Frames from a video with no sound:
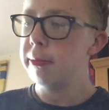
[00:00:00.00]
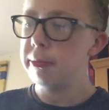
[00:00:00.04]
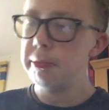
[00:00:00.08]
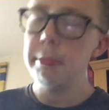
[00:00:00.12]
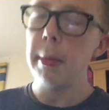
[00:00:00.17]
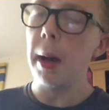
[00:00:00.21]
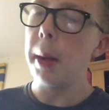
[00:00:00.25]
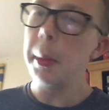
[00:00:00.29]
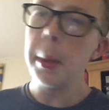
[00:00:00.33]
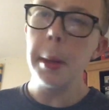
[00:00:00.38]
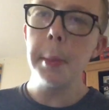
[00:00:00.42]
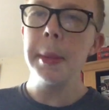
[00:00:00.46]

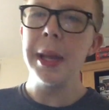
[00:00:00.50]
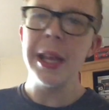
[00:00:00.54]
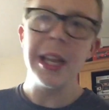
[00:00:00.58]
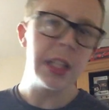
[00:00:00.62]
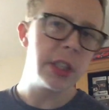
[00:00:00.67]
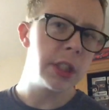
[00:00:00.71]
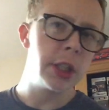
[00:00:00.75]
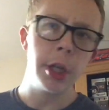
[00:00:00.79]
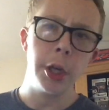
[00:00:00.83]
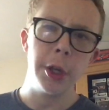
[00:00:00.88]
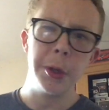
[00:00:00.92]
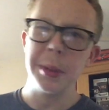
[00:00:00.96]
Mamma Mia
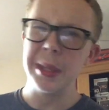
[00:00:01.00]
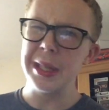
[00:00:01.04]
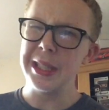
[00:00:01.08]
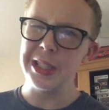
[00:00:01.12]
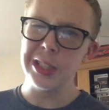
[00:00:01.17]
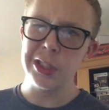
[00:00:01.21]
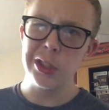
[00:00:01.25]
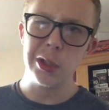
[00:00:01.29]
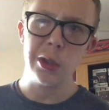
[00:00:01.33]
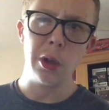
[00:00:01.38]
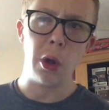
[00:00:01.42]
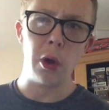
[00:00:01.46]
2
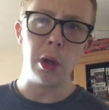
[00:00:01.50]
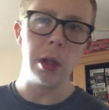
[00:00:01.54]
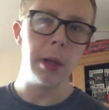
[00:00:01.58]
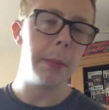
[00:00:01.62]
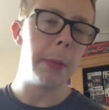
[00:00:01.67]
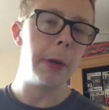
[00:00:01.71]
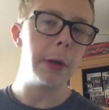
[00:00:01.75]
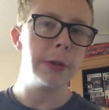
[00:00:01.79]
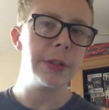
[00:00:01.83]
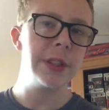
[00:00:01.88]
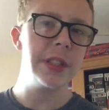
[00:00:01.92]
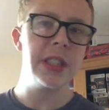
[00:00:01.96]
is not the
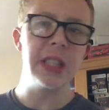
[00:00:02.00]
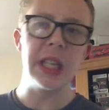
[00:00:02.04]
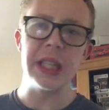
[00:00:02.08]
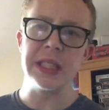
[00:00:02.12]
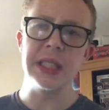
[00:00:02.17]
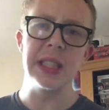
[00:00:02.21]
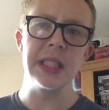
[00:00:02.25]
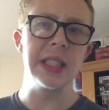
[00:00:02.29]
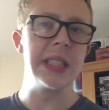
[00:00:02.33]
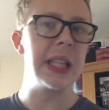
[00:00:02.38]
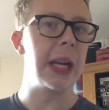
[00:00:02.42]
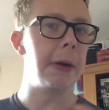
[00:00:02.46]
most
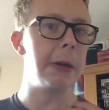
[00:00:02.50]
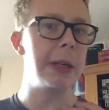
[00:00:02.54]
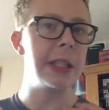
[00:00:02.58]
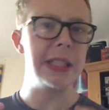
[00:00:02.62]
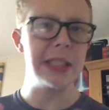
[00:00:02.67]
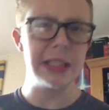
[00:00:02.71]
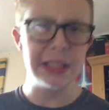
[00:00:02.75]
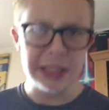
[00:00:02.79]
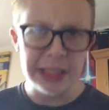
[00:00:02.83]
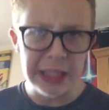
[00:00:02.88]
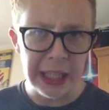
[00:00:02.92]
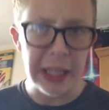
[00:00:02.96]
necessary
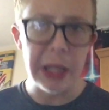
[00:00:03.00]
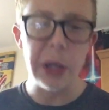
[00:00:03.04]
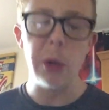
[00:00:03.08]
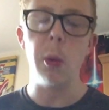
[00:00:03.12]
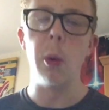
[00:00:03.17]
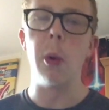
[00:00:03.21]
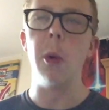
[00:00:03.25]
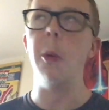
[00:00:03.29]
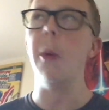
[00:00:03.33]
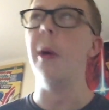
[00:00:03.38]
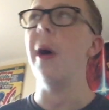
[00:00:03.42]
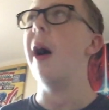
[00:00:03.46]

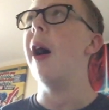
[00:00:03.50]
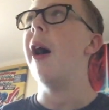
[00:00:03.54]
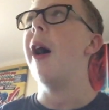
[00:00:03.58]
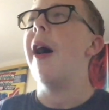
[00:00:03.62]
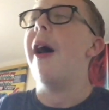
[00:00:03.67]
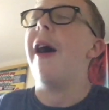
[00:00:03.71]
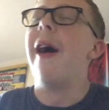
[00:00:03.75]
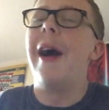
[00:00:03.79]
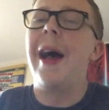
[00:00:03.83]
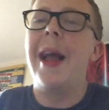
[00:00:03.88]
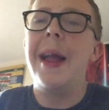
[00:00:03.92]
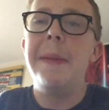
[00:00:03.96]
sequel.
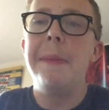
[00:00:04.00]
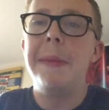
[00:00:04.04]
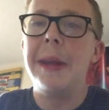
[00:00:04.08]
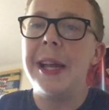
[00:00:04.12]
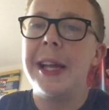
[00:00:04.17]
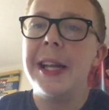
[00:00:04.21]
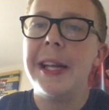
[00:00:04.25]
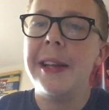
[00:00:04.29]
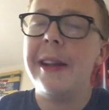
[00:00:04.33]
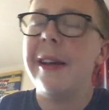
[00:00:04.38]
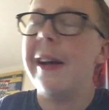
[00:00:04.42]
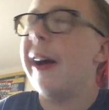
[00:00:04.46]
I
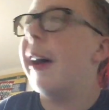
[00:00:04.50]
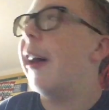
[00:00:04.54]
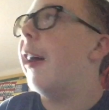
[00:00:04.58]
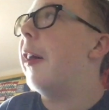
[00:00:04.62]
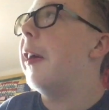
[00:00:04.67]
mean,